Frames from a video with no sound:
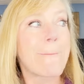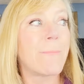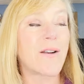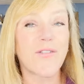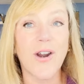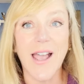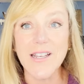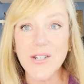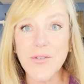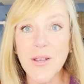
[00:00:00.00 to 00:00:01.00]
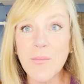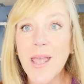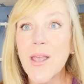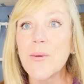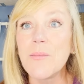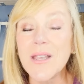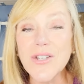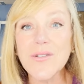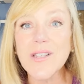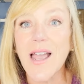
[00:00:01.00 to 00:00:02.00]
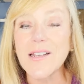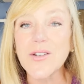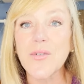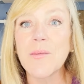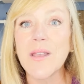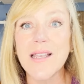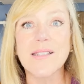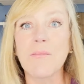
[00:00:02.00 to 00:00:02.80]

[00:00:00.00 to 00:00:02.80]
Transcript: but for ice cream, Mitchell's ice cream is a